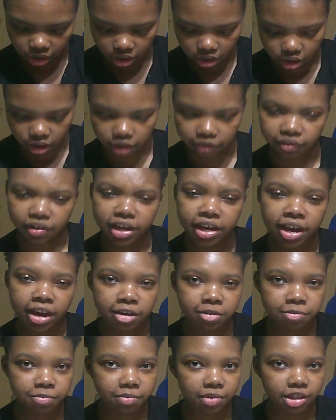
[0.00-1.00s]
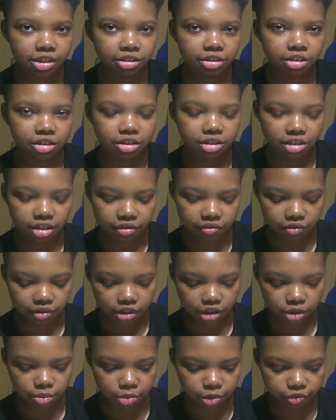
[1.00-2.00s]
If I have pictures of
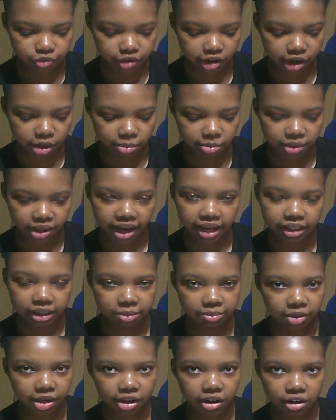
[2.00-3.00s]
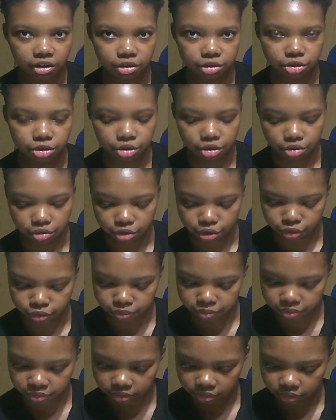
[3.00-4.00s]
these before I black them out, I'll show you.
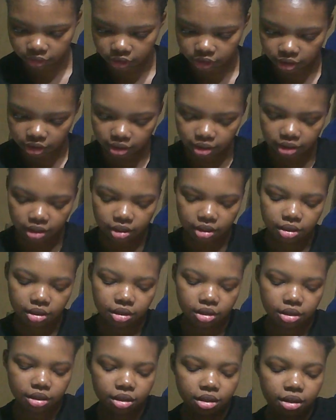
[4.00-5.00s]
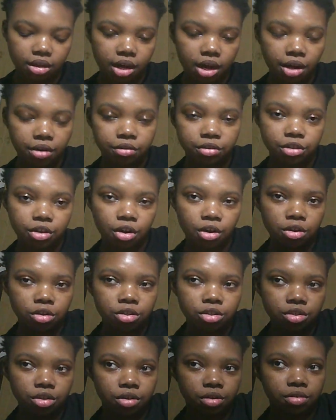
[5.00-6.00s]
I was
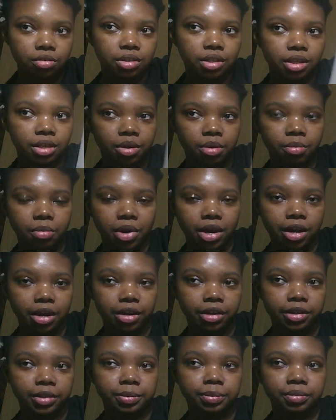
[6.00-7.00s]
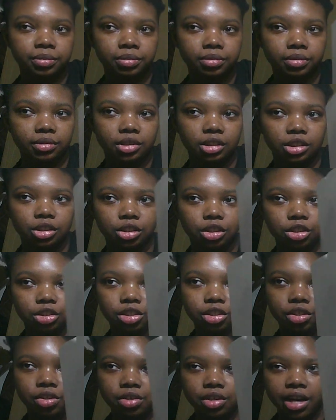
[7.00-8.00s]
also in my Yuri
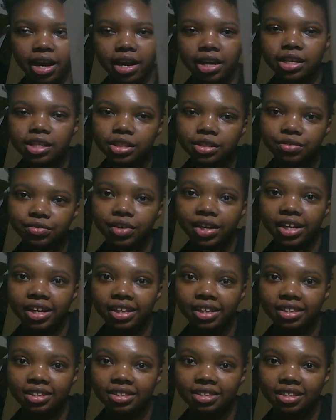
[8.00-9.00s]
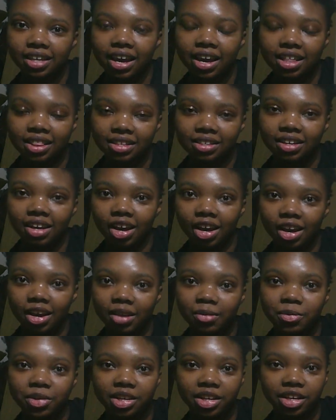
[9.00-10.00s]
on Ice phase at the time
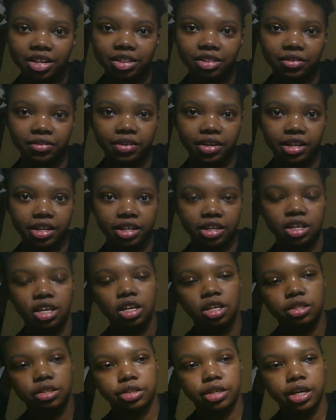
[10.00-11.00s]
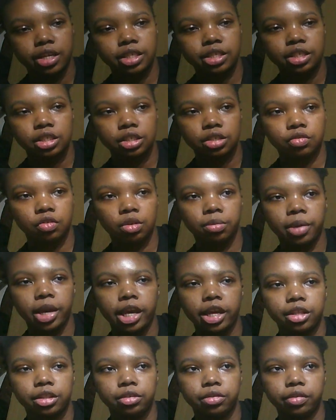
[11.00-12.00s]
in 8th grade. So yeah, this is from
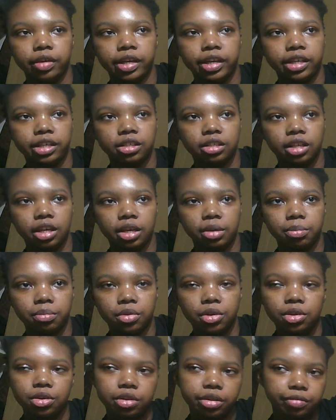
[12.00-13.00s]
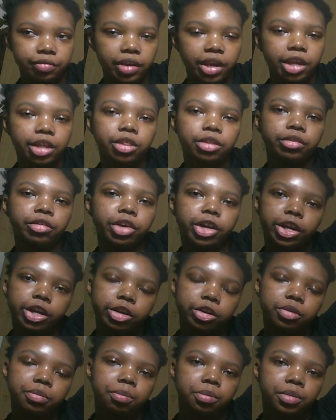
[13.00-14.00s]
8th grade, like middle of 8th
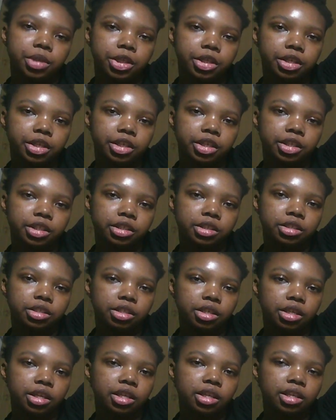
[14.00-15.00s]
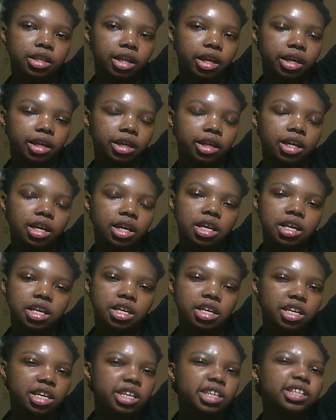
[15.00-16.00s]
grade, beginning to like
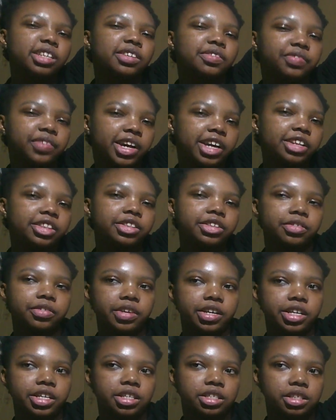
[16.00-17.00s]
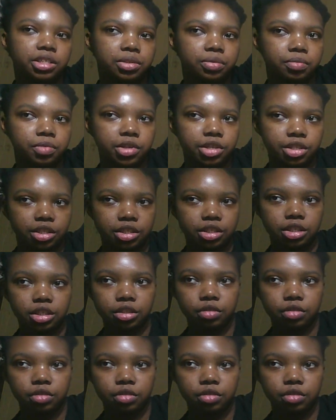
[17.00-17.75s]
end of 9th grade is where this is